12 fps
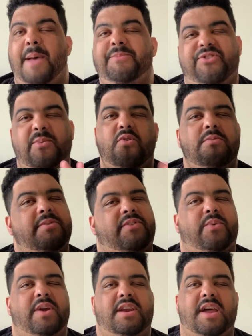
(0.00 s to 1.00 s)
I'm somewhere in
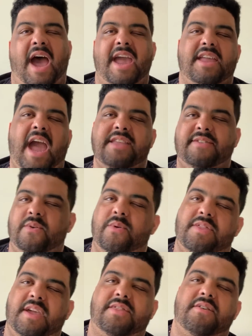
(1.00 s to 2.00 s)
between. I do
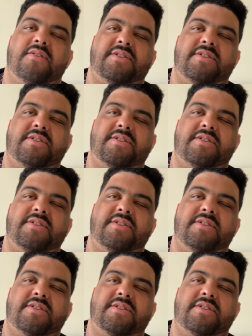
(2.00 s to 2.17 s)
think there